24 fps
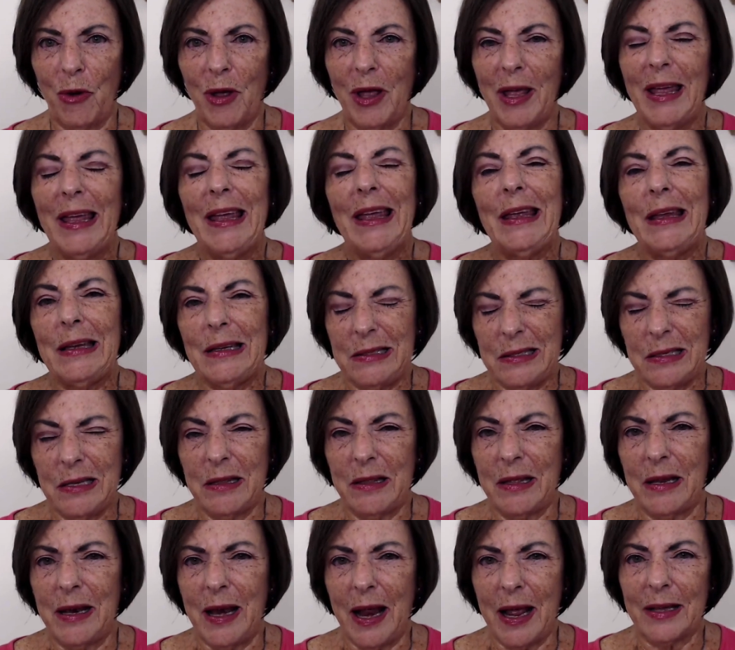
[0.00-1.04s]
into the
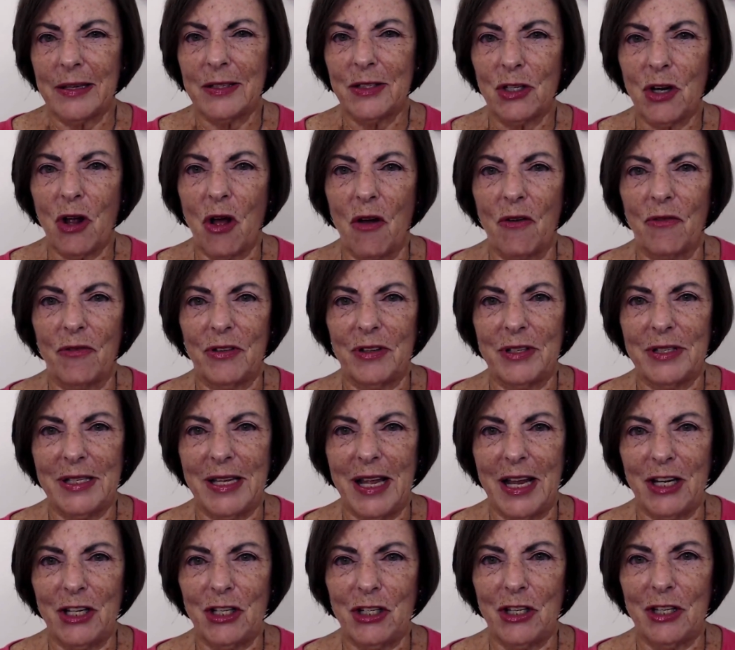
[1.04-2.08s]
next
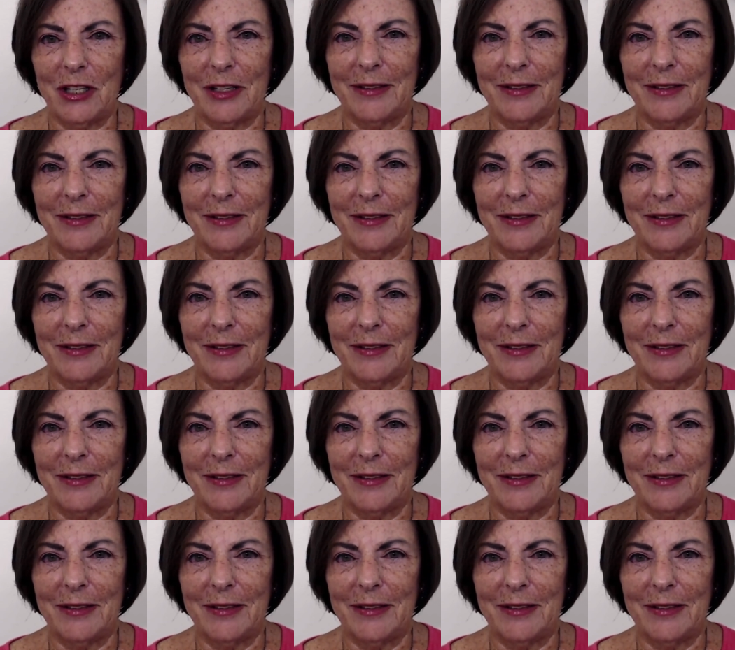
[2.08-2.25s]
conversation.